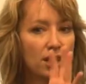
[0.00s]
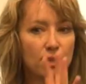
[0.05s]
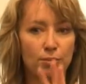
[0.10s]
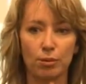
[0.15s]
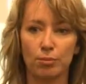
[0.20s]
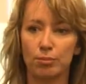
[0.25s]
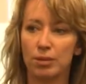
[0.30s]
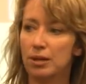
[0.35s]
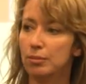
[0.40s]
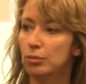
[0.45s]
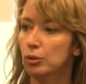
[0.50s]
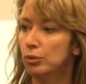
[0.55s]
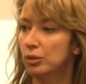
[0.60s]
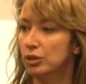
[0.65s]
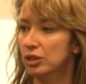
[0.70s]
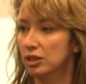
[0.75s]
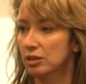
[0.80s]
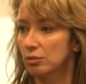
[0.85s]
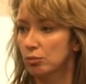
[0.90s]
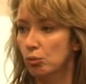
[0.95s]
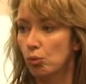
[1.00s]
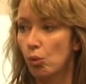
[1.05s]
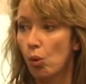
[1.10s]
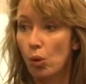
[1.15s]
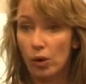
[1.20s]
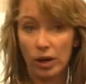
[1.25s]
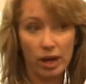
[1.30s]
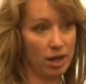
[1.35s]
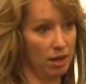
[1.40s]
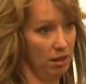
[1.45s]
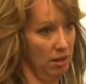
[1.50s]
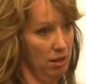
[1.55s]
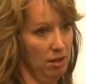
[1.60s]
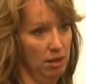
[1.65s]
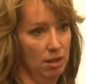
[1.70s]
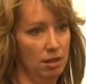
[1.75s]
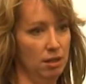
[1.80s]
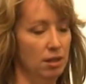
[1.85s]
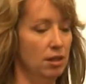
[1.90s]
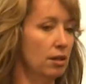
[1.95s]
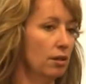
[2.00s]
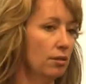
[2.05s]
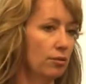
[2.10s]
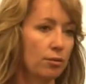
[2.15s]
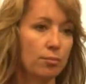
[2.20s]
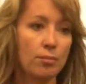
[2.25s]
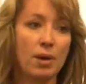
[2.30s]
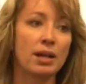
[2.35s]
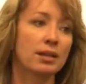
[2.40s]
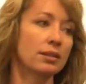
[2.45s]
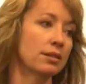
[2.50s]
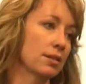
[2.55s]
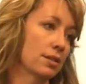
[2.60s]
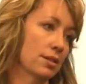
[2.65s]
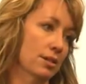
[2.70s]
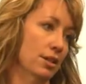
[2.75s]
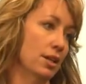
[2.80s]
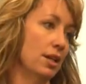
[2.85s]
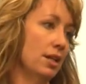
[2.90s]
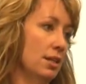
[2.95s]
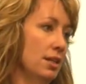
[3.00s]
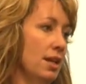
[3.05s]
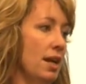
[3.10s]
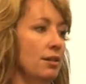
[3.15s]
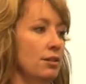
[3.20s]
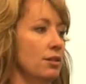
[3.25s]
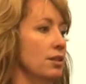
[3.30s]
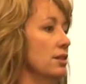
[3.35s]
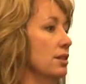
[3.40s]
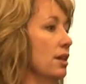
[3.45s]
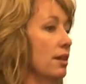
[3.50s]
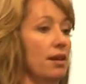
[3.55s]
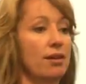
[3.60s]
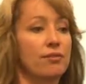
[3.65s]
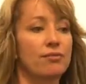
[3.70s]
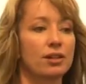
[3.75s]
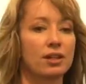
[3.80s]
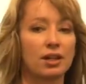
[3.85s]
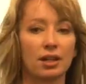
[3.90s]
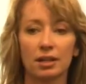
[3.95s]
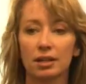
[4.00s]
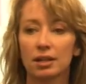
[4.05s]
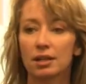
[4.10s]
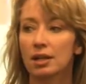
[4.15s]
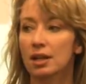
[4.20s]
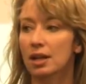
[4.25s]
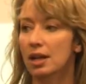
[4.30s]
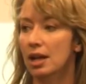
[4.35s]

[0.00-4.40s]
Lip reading: desperate people were just walking for months to get down to South Africa,